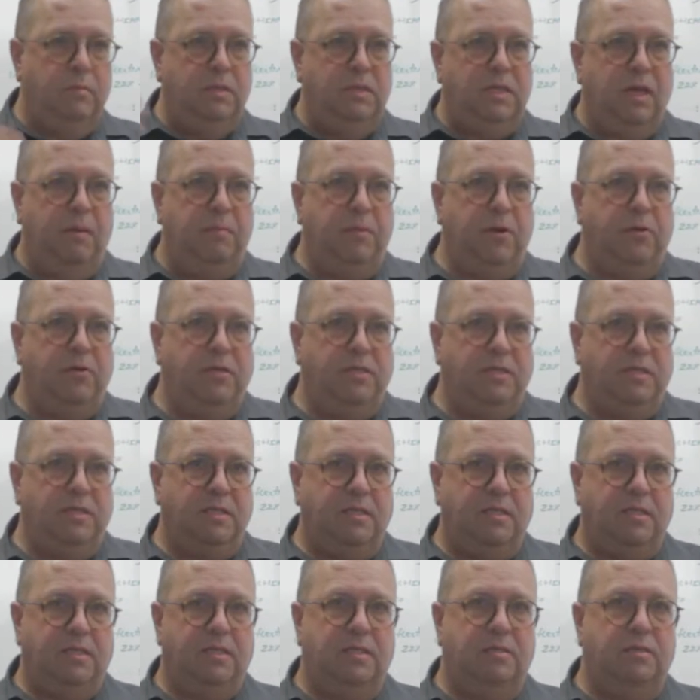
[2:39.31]
Some areas
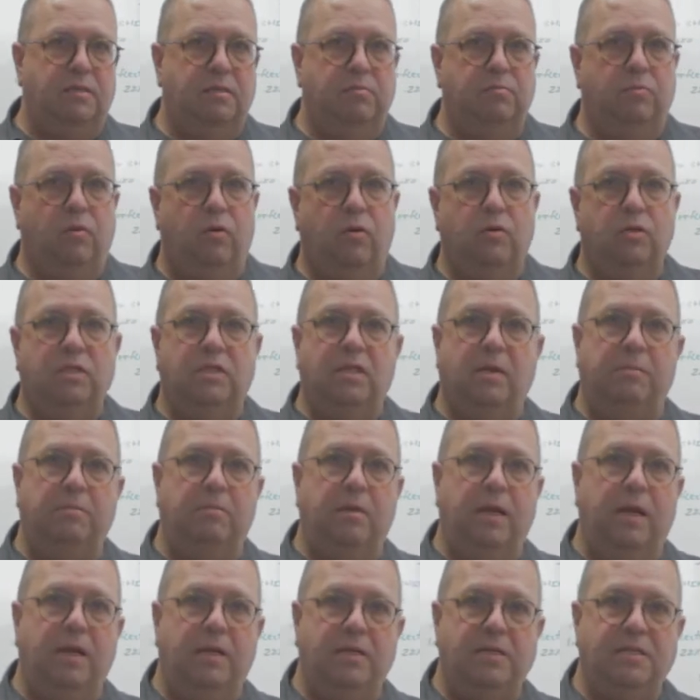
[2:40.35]
it's more,
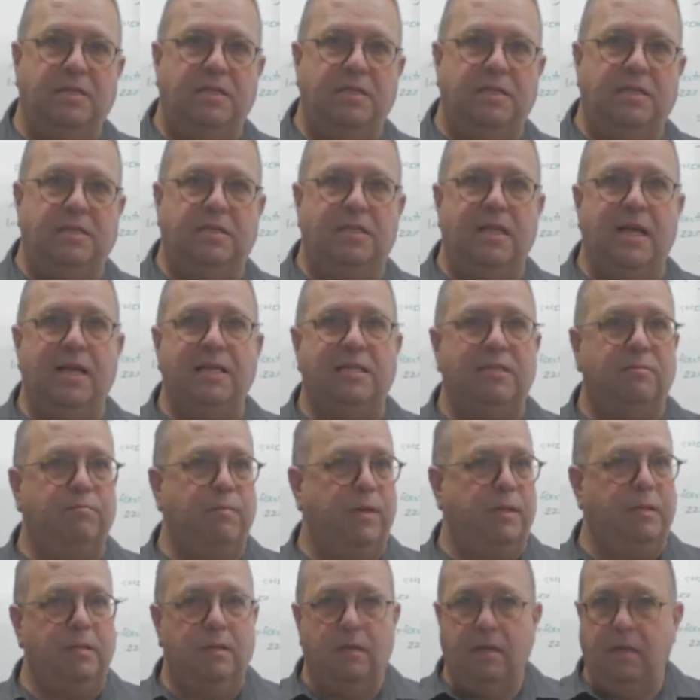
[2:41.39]
some areas it's less,
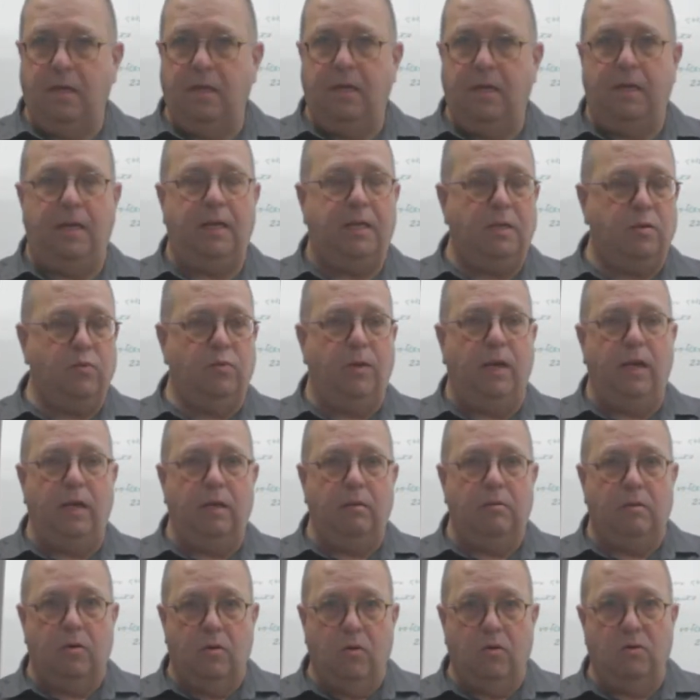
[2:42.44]
but it
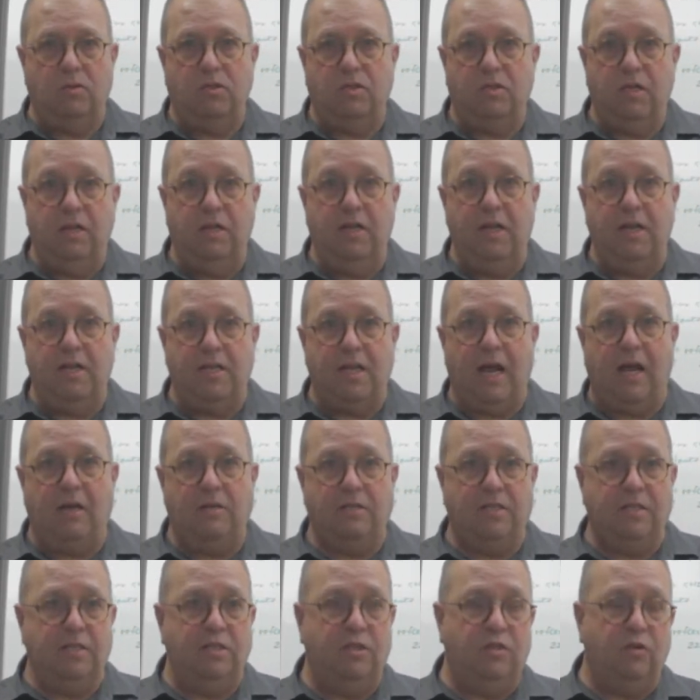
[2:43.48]
will cost in the
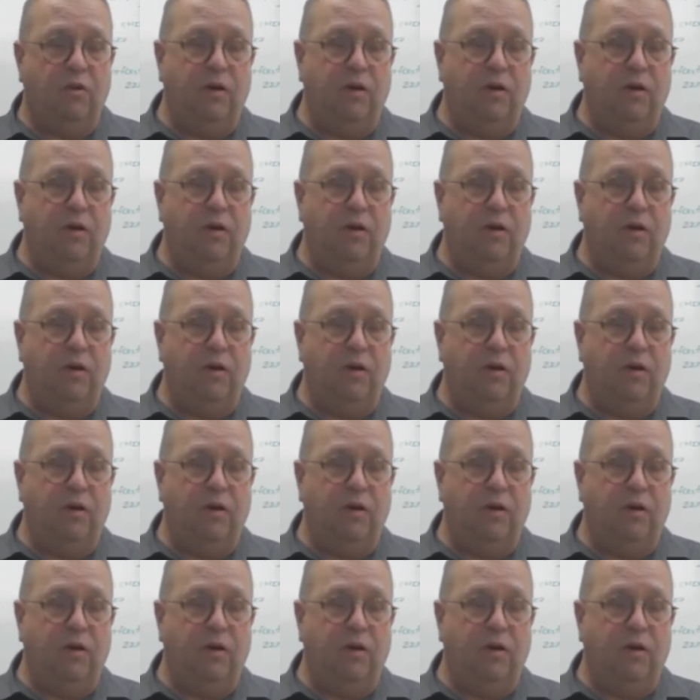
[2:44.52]
thousands.